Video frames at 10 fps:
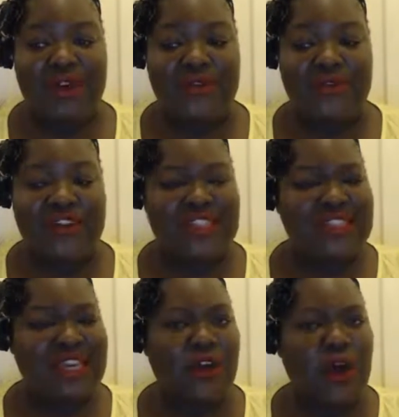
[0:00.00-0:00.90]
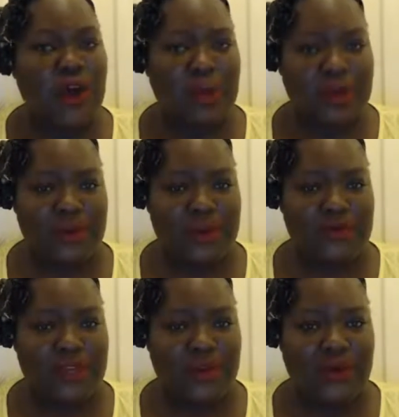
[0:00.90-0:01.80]
things in common with
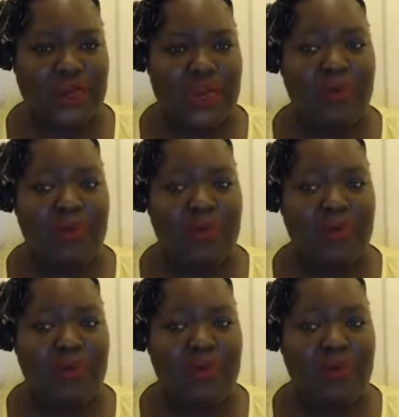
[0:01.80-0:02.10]
you,